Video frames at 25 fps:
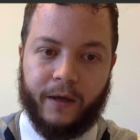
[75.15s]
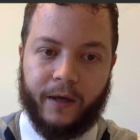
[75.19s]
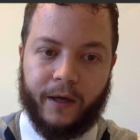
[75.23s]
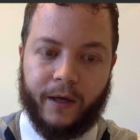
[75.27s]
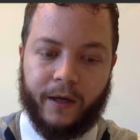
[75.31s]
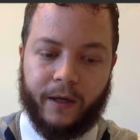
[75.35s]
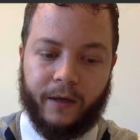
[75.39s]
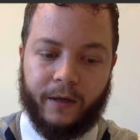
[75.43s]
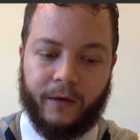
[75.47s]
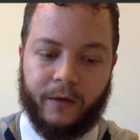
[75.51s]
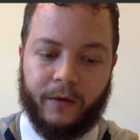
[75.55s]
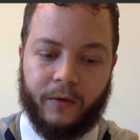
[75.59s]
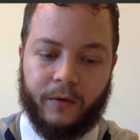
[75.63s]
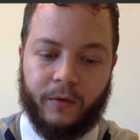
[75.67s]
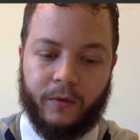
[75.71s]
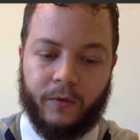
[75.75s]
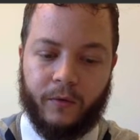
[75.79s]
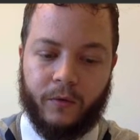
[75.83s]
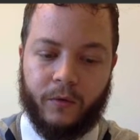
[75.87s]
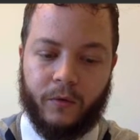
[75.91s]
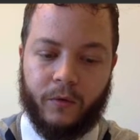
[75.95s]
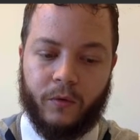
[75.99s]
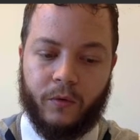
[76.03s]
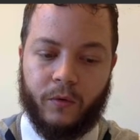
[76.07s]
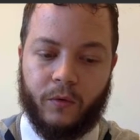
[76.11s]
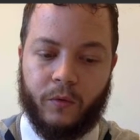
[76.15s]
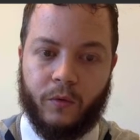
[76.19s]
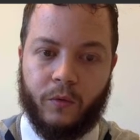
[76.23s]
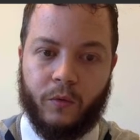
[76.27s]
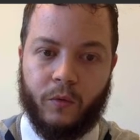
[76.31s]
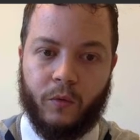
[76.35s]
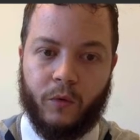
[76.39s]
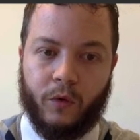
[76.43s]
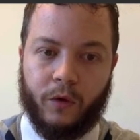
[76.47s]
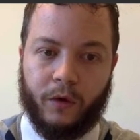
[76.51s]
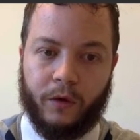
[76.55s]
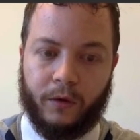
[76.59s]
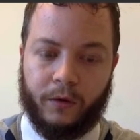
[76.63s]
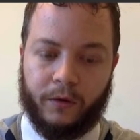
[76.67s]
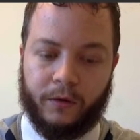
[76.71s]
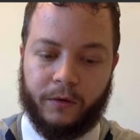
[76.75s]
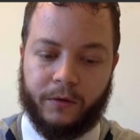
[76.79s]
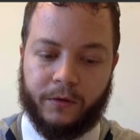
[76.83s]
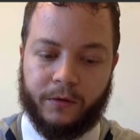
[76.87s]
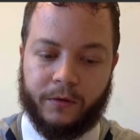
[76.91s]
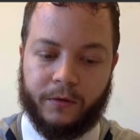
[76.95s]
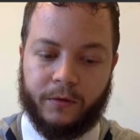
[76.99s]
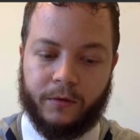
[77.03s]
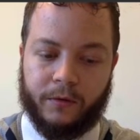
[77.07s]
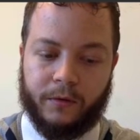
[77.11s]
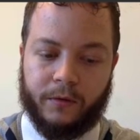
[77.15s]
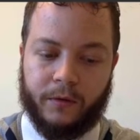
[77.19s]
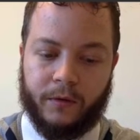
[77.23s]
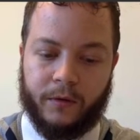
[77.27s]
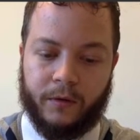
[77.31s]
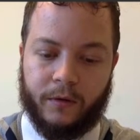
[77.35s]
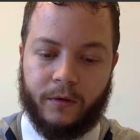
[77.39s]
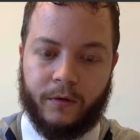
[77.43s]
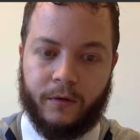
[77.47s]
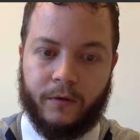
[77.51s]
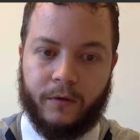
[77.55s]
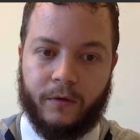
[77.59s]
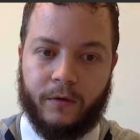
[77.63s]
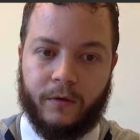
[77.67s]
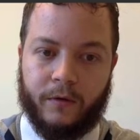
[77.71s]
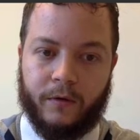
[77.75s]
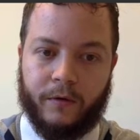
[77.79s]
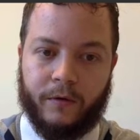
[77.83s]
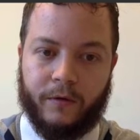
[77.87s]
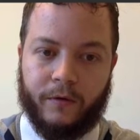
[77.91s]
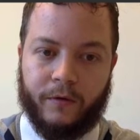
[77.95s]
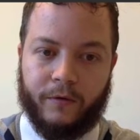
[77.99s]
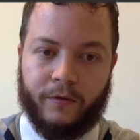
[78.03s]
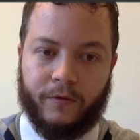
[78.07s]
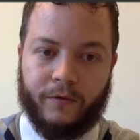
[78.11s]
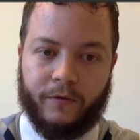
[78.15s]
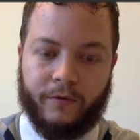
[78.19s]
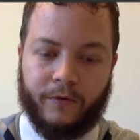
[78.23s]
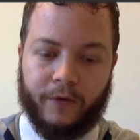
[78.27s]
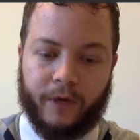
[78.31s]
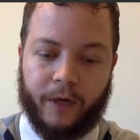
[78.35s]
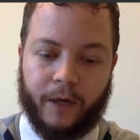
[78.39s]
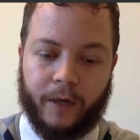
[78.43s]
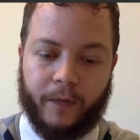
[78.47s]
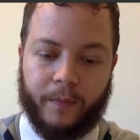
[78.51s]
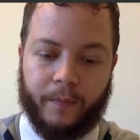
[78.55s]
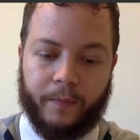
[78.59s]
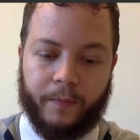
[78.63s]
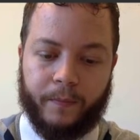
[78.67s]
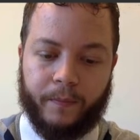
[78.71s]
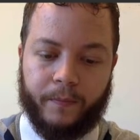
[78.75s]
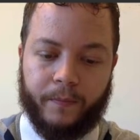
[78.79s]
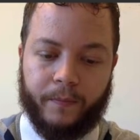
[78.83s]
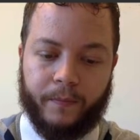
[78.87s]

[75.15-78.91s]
hello world from